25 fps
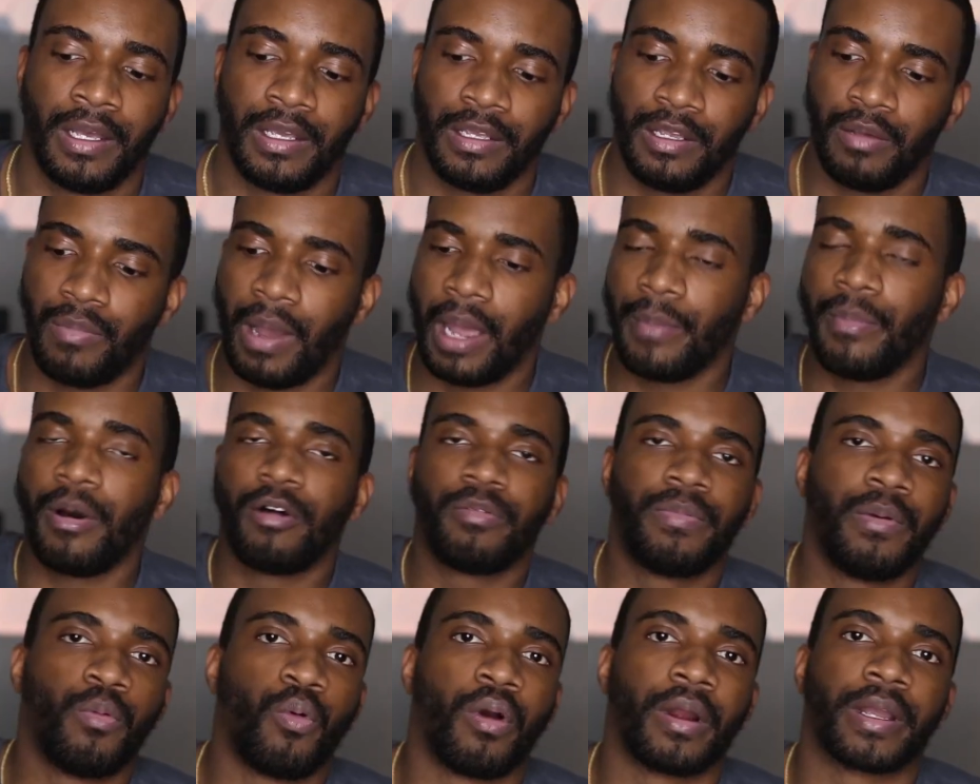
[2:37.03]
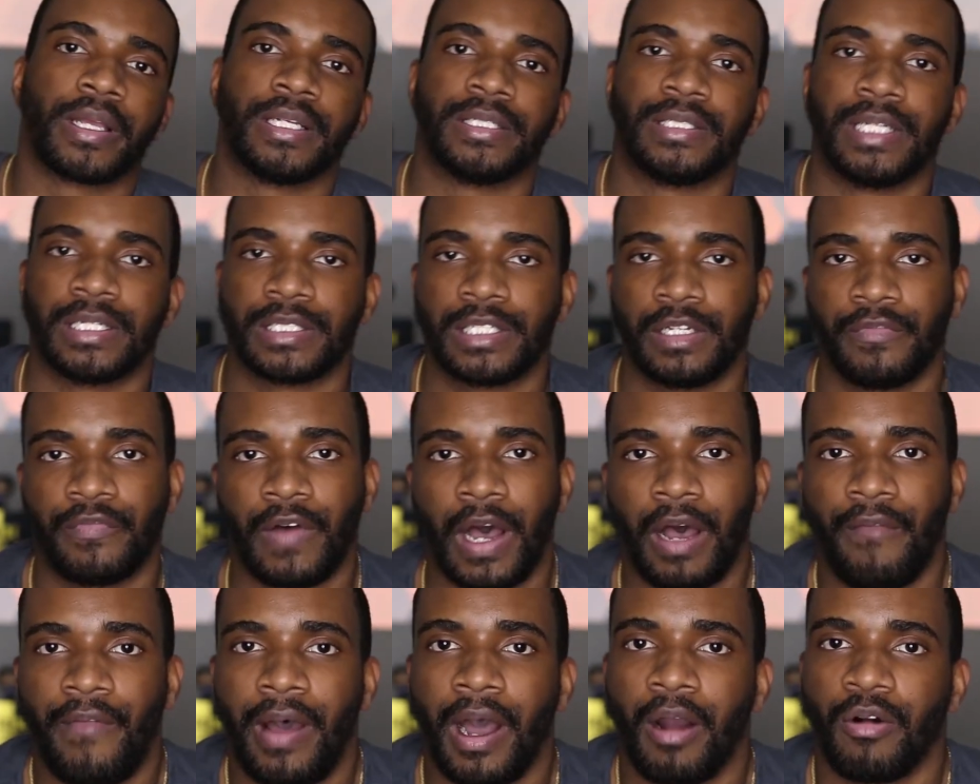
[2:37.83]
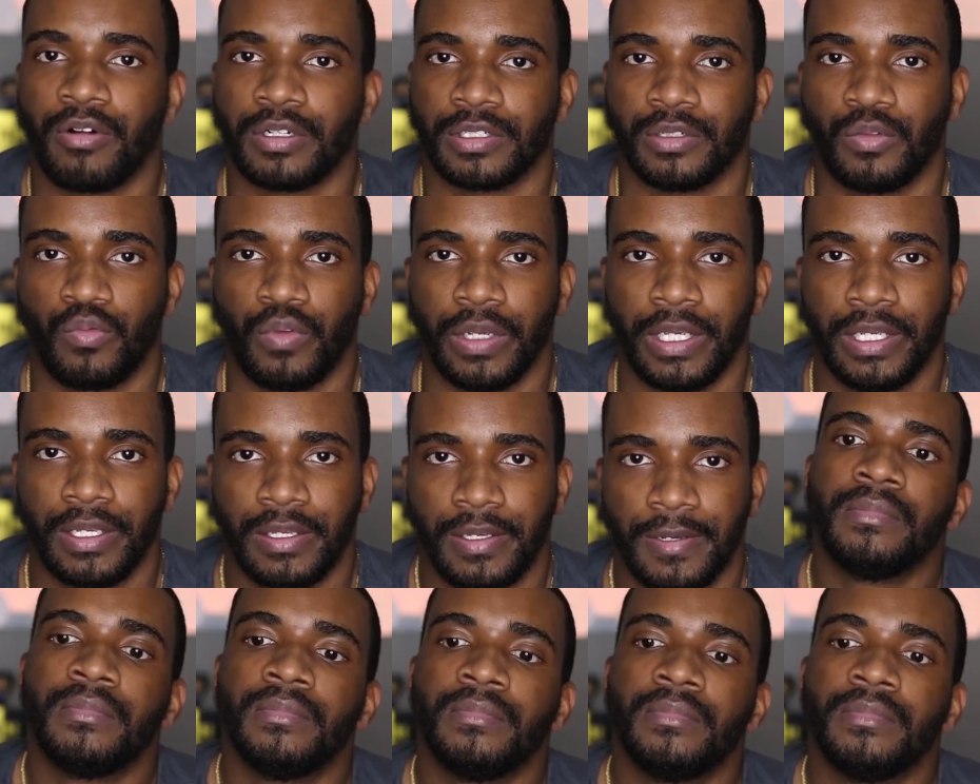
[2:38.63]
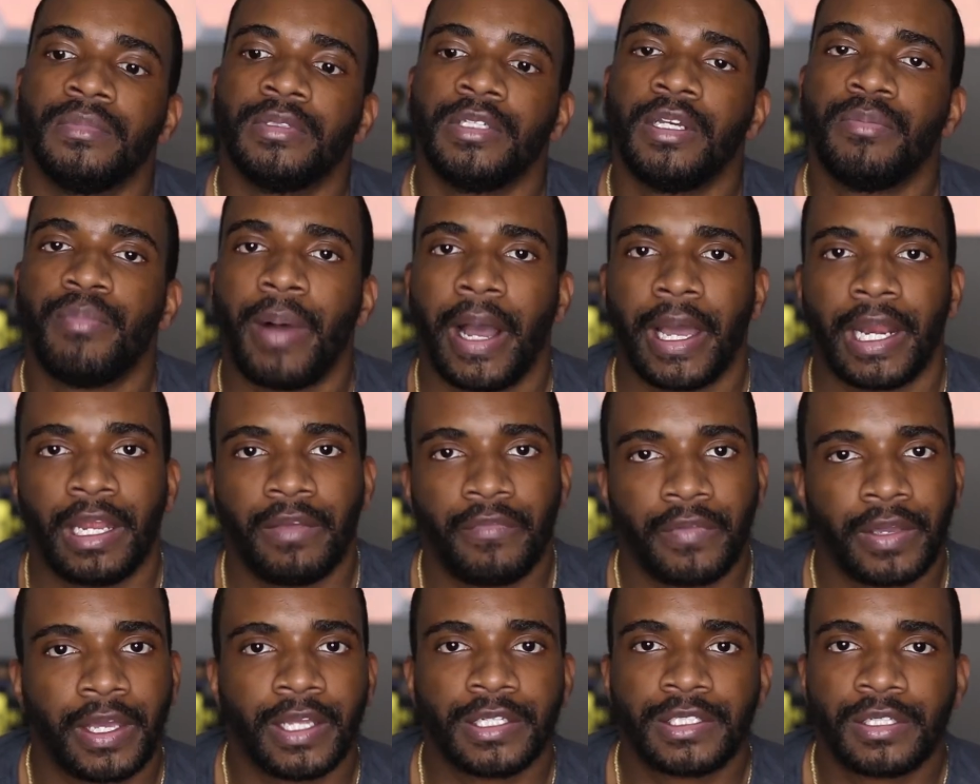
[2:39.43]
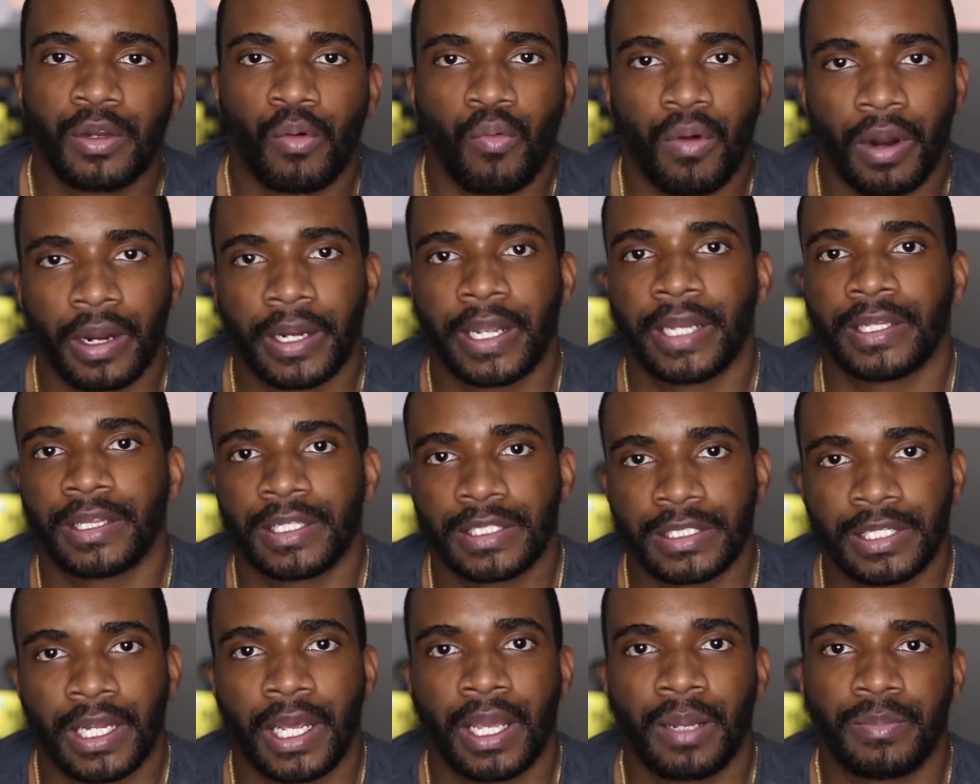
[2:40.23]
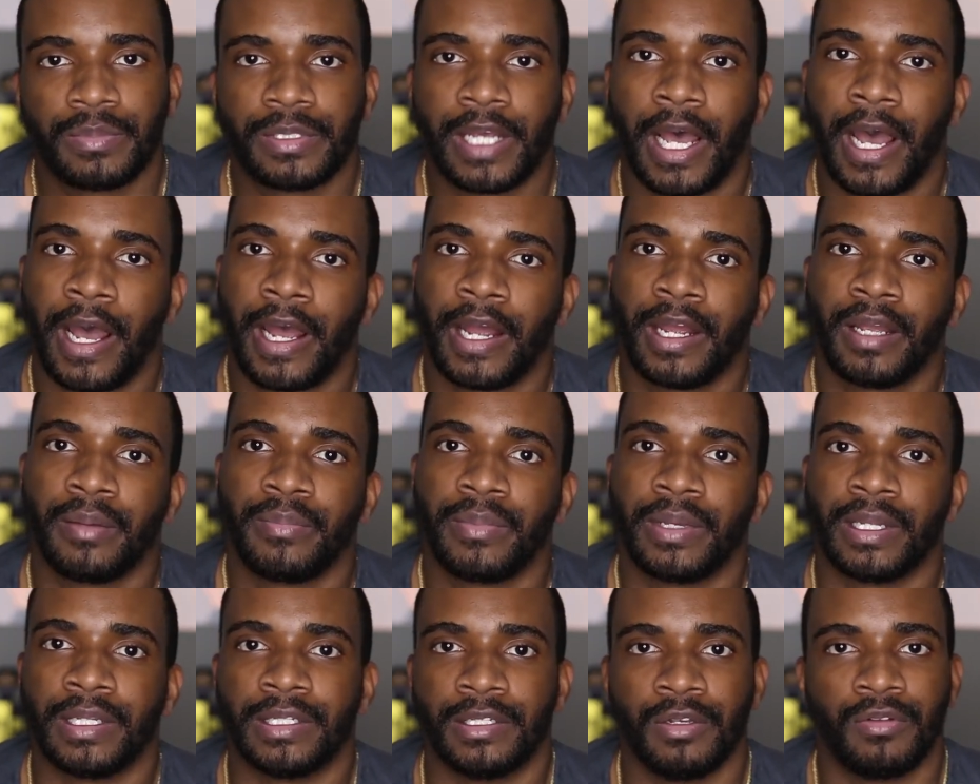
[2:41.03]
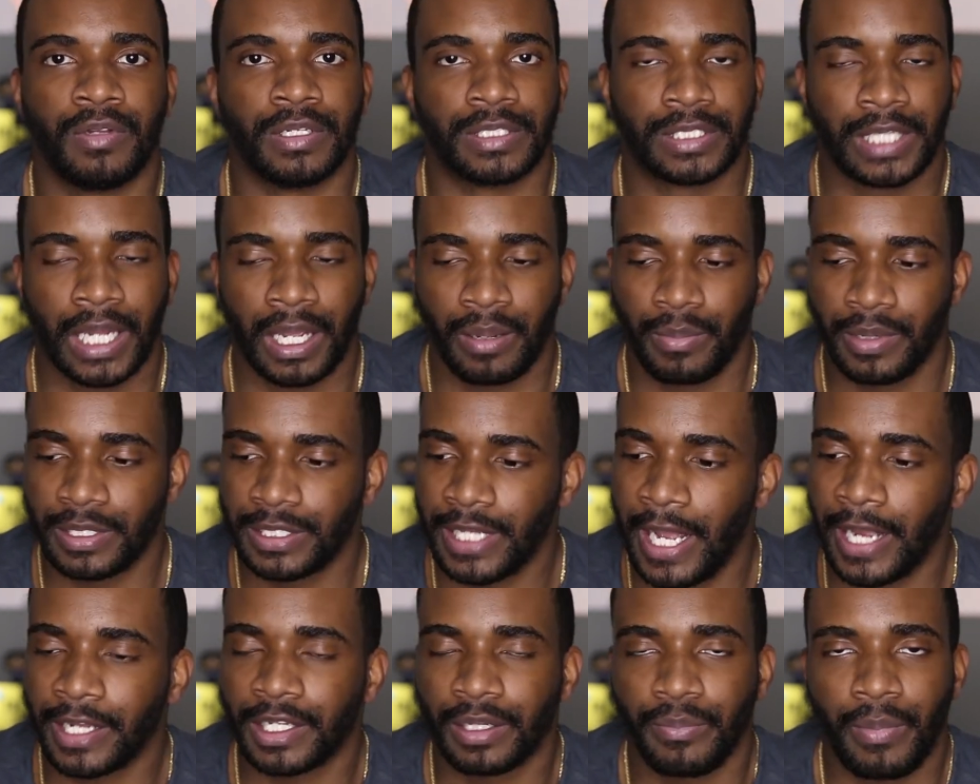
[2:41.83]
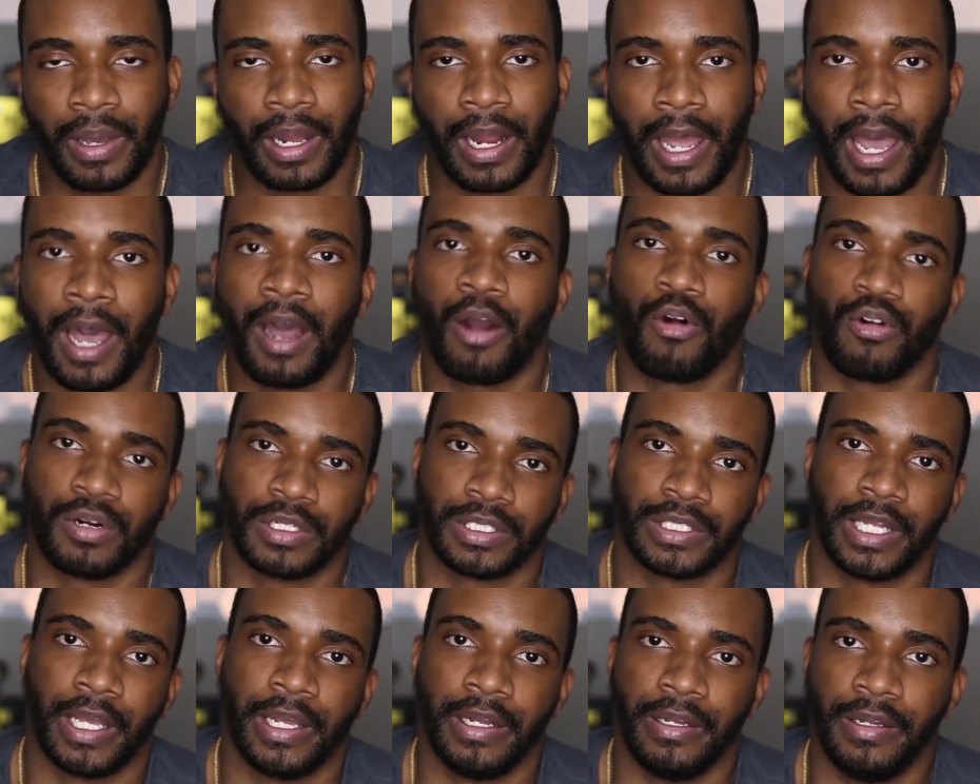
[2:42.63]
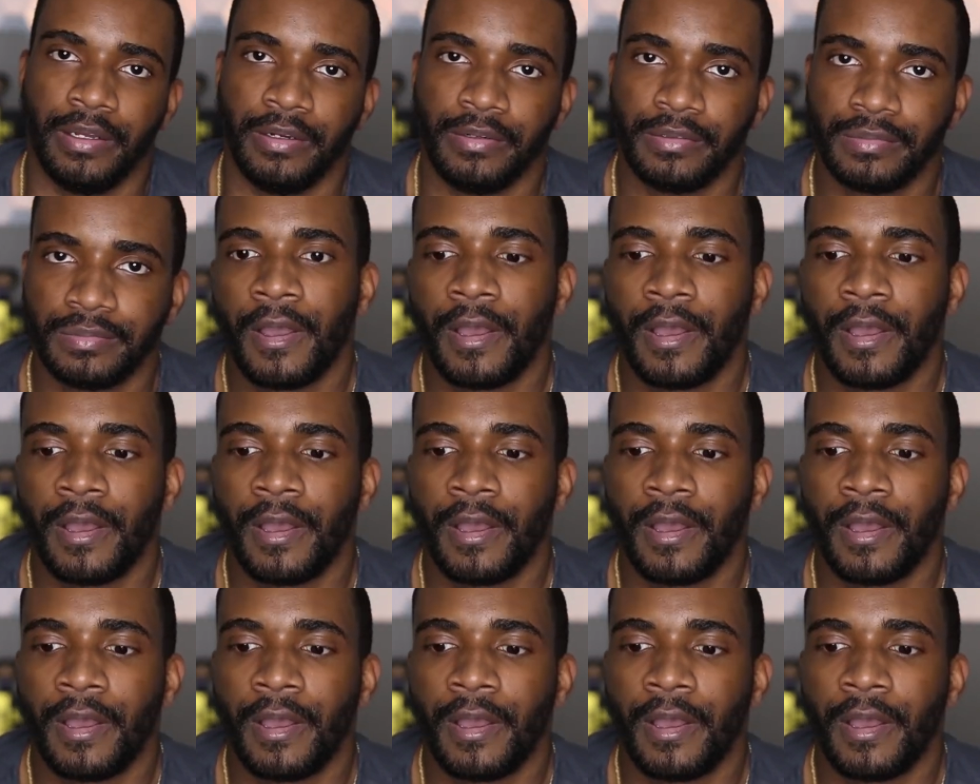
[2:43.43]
You might both be working 65 hours a week. You might even get to work at the same time and do the same exact amount of hours they do.